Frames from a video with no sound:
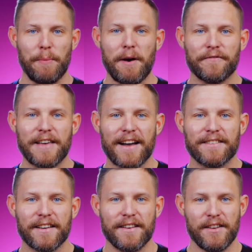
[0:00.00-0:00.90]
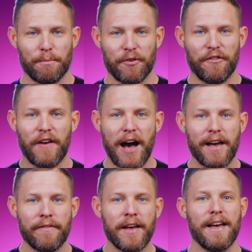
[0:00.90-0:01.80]
Rip-off tactic number
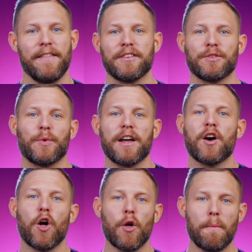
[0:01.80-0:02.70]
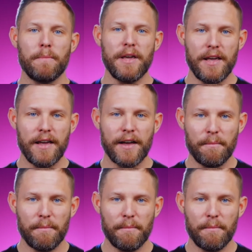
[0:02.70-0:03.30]
5, and this is what I call me.